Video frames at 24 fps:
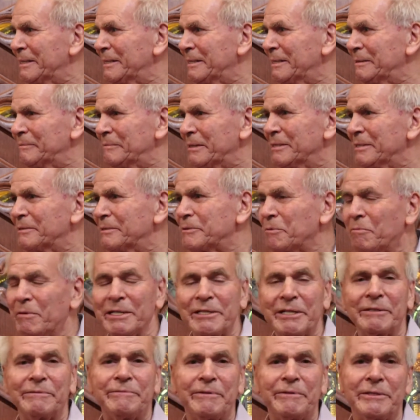it's
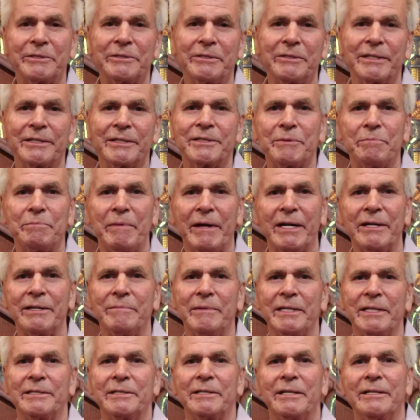wonderful to
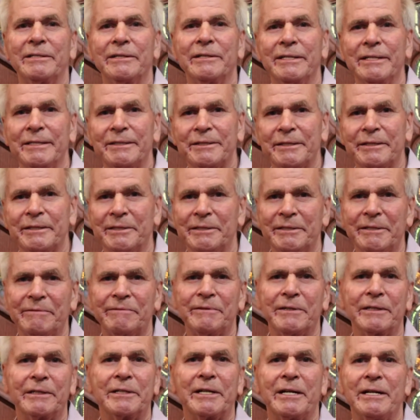experiment on this, the
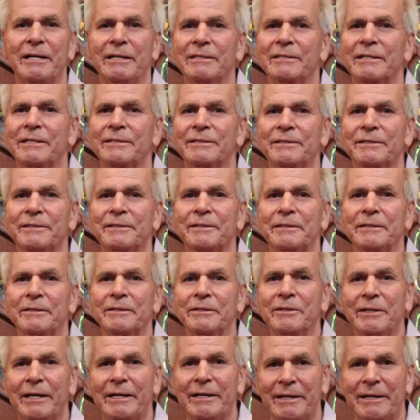different colors that
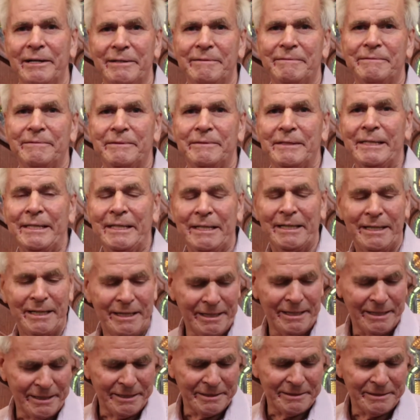you have.
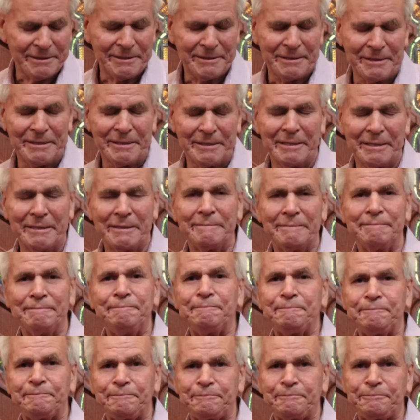And
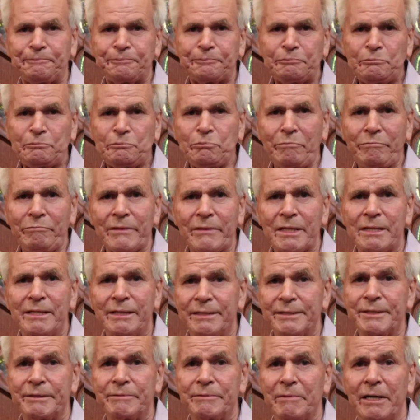
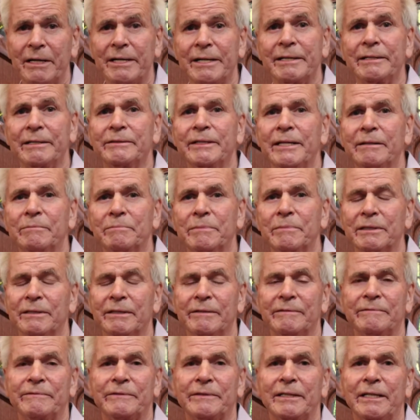this is why a number
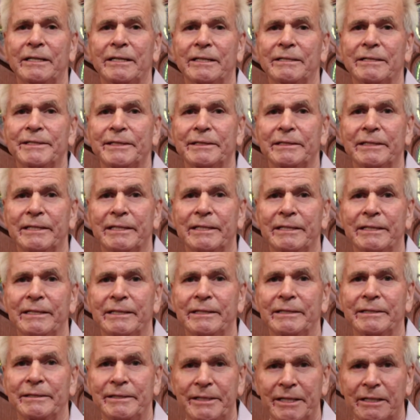of
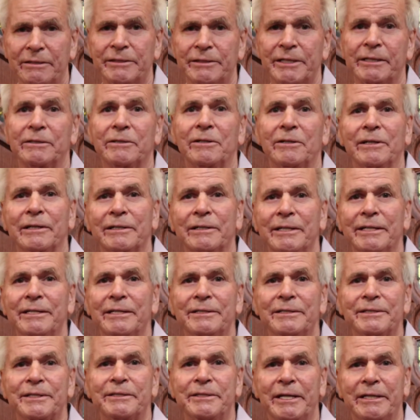younger
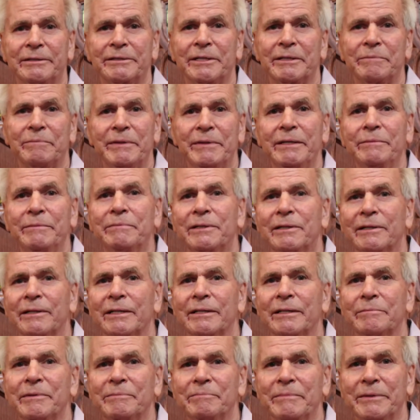organists, younger people are
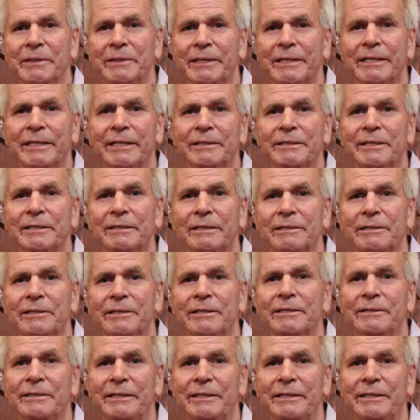beginning to learn